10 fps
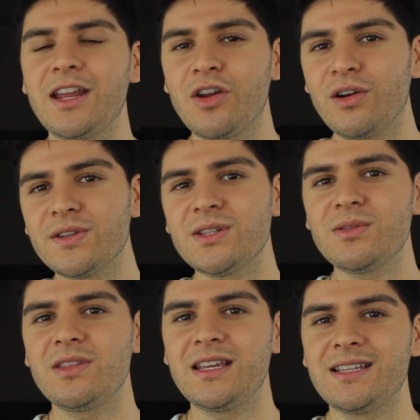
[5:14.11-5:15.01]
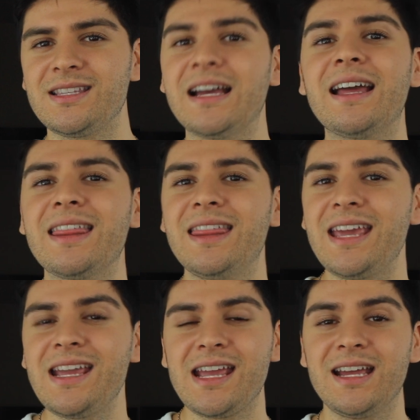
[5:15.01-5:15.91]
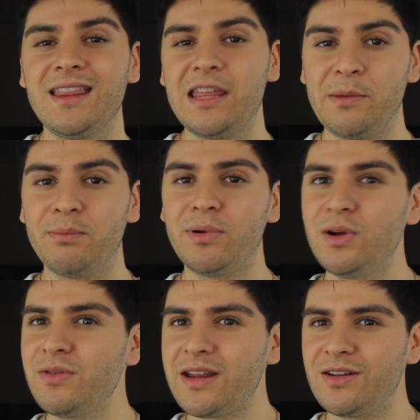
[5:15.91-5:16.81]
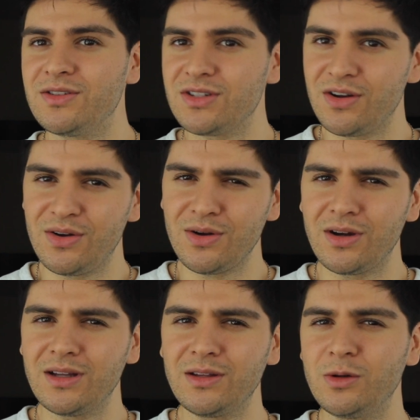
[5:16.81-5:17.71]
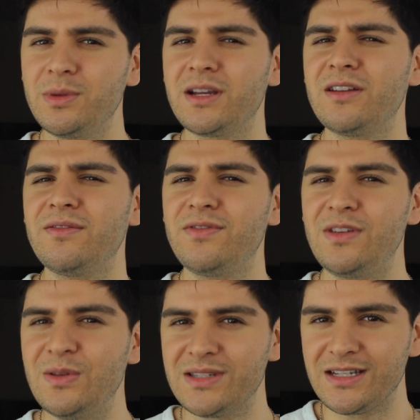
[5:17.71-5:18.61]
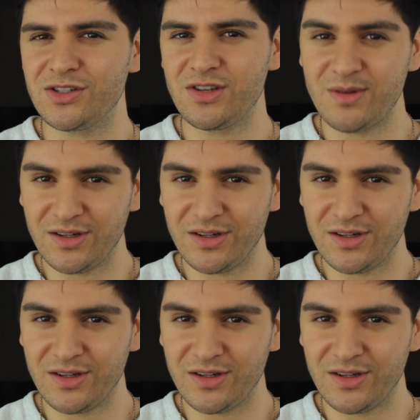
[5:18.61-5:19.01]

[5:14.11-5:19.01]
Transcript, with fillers: and also thinks that they and them pronouns are a little bit confusing to